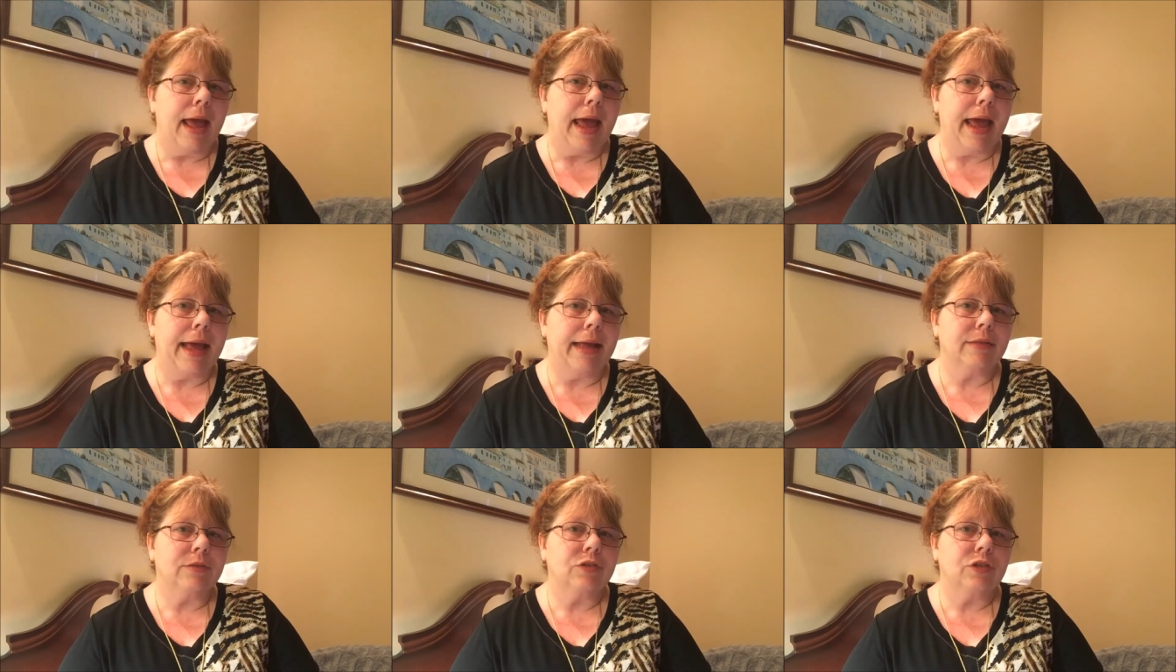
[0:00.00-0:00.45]

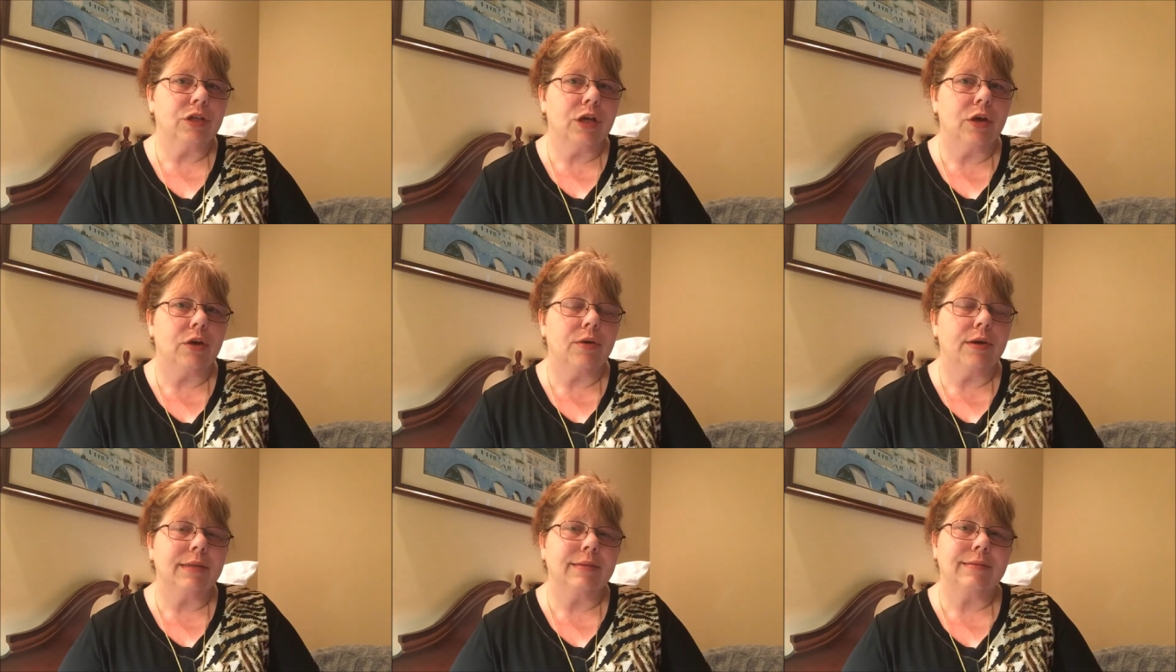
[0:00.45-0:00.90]
And
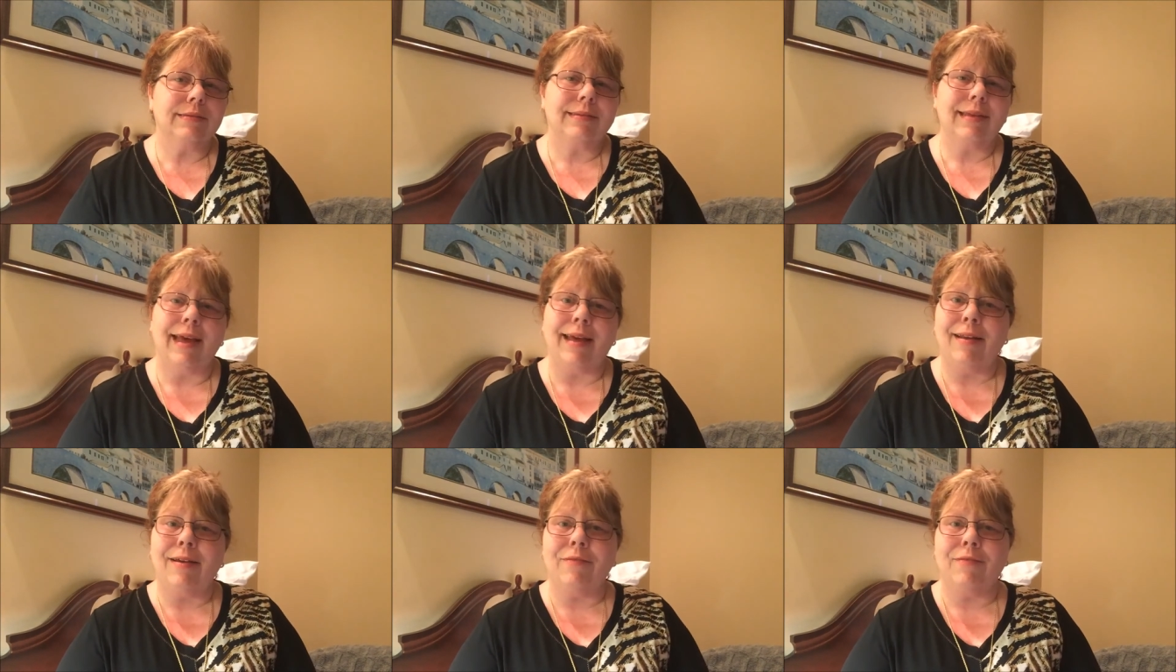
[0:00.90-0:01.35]
so
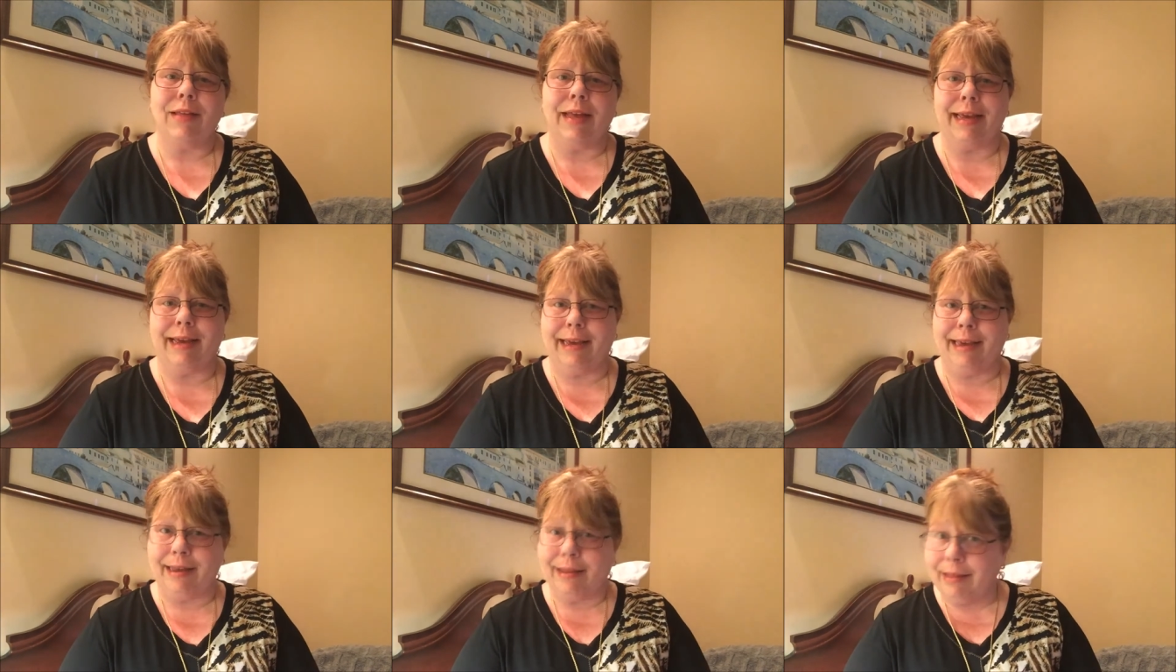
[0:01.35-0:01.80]
instead of
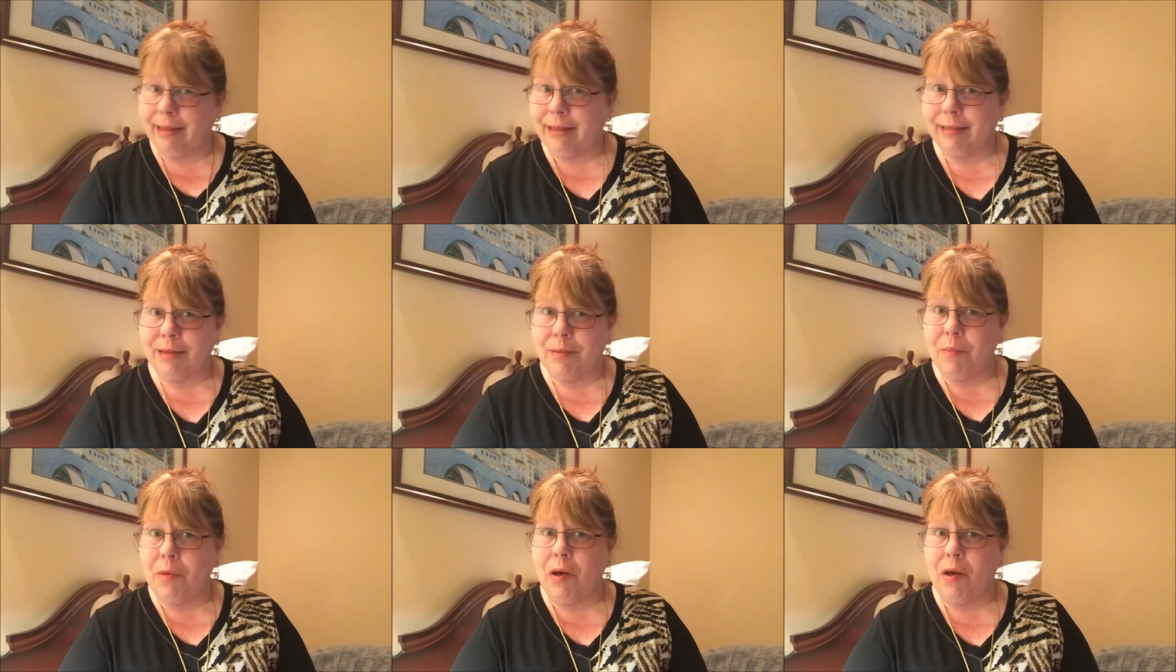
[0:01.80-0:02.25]
like
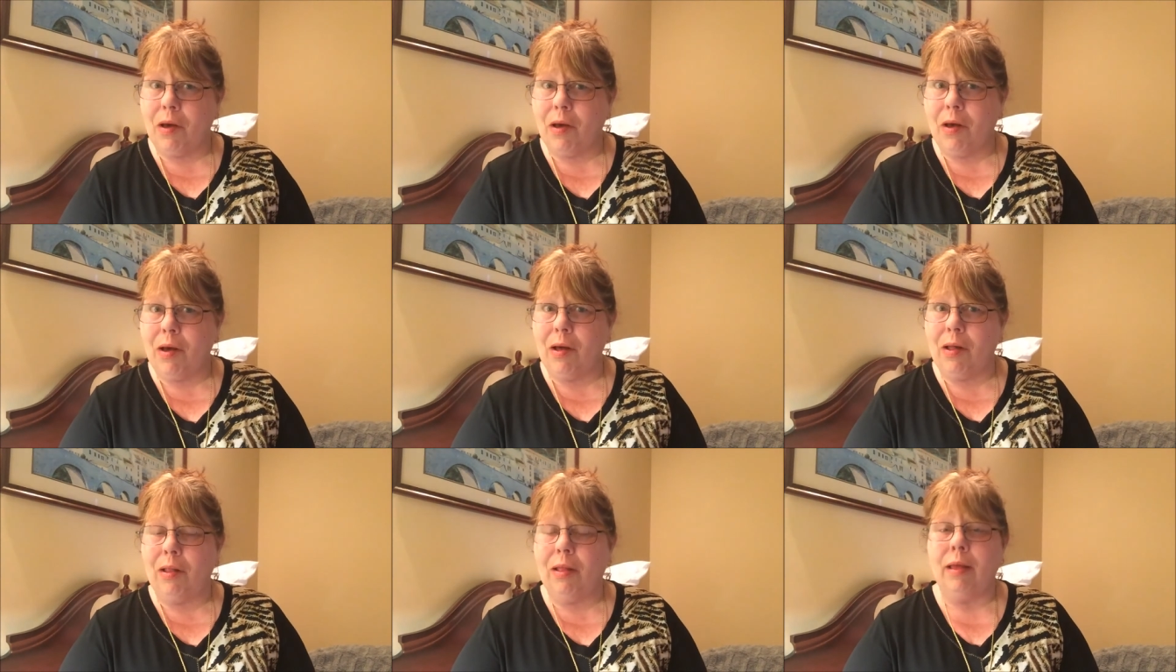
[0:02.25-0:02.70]
killing them
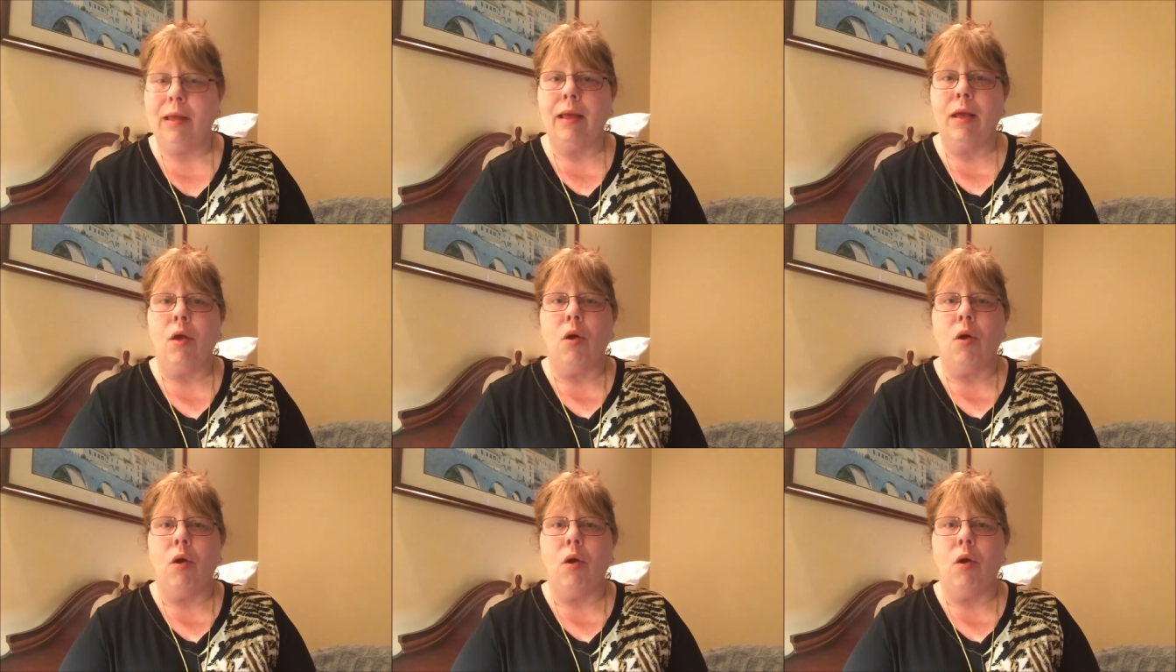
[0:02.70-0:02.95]
all